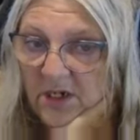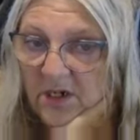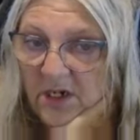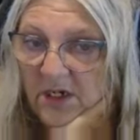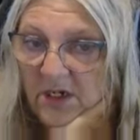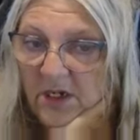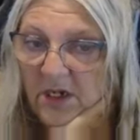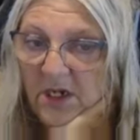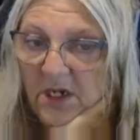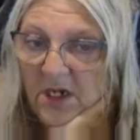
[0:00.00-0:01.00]
All right.
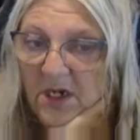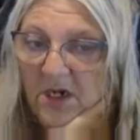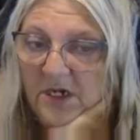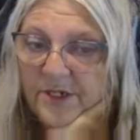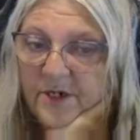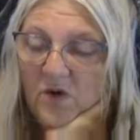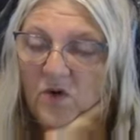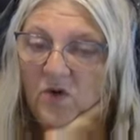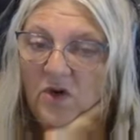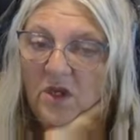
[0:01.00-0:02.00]

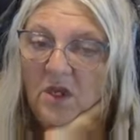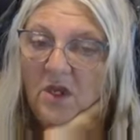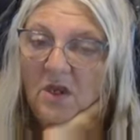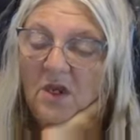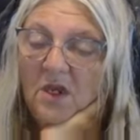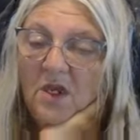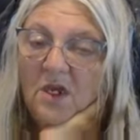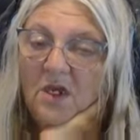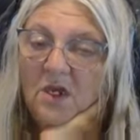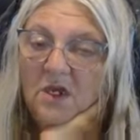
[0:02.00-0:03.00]
So,
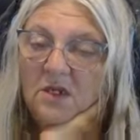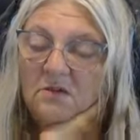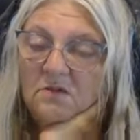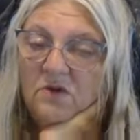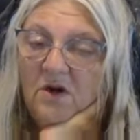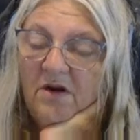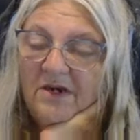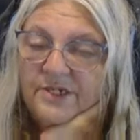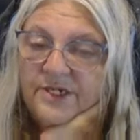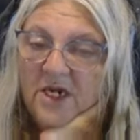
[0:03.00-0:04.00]

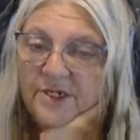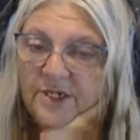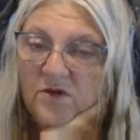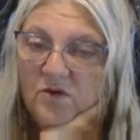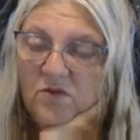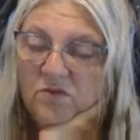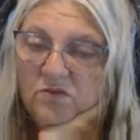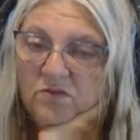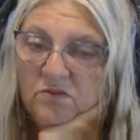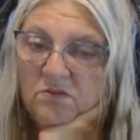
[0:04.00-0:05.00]
whereas years ago,
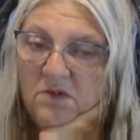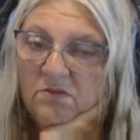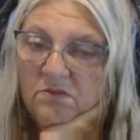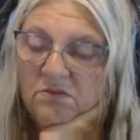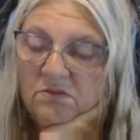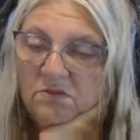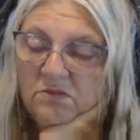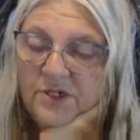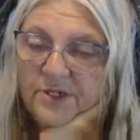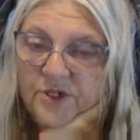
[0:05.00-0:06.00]
when
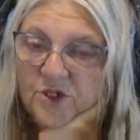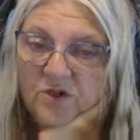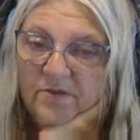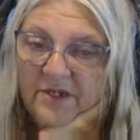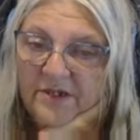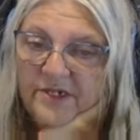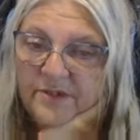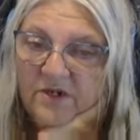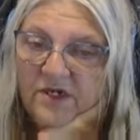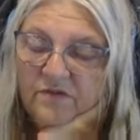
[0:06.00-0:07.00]
we used to talk about this,
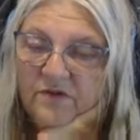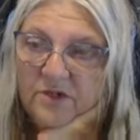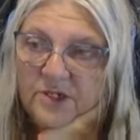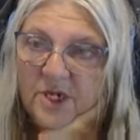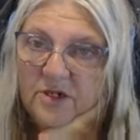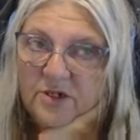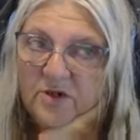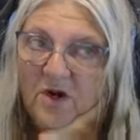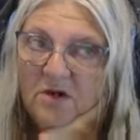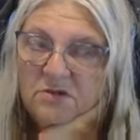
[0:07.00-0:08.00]
where your focus goes,
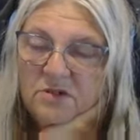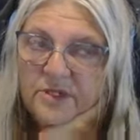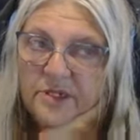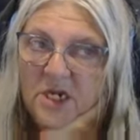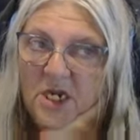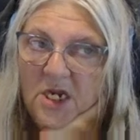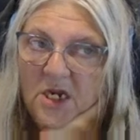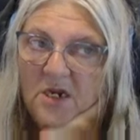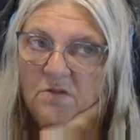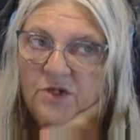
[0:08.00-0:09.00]
grows,
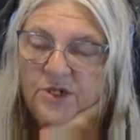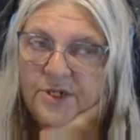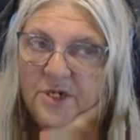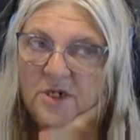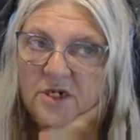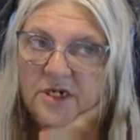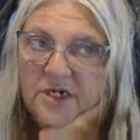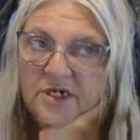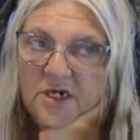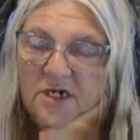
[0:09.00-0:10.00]
we used to look at
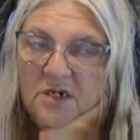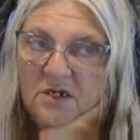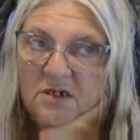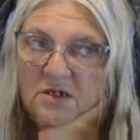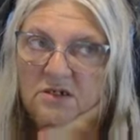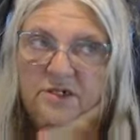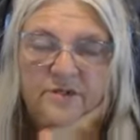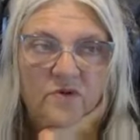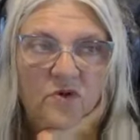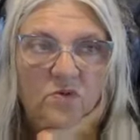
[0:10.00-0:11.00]
it in a loose
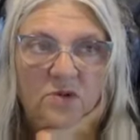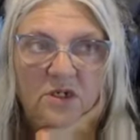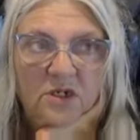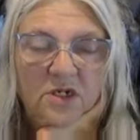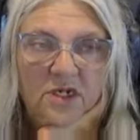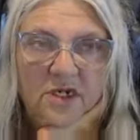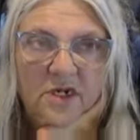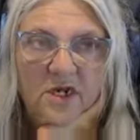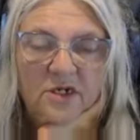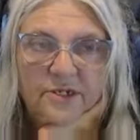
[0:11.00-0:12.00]
form and look at it
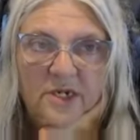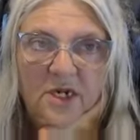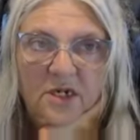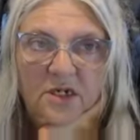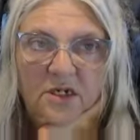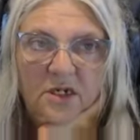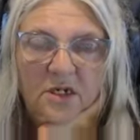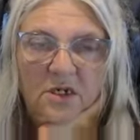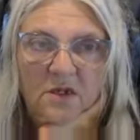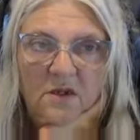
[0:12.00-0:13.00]
as like
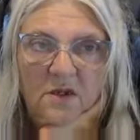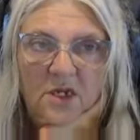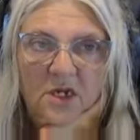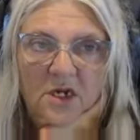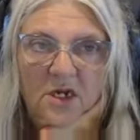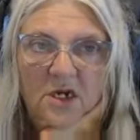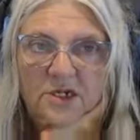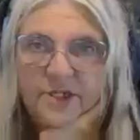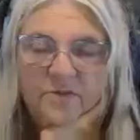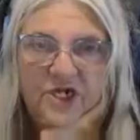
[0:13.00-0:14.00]
a
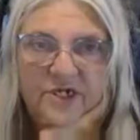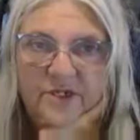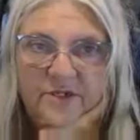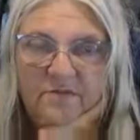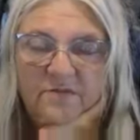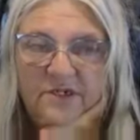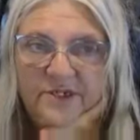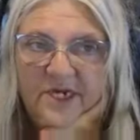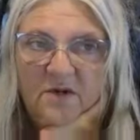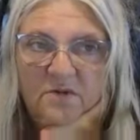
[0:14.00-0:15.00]
subject or something.
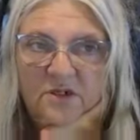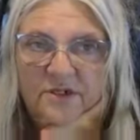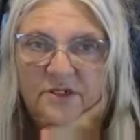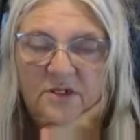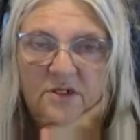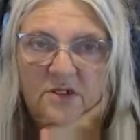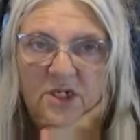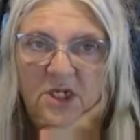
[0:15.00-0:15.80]
Say, I wanted to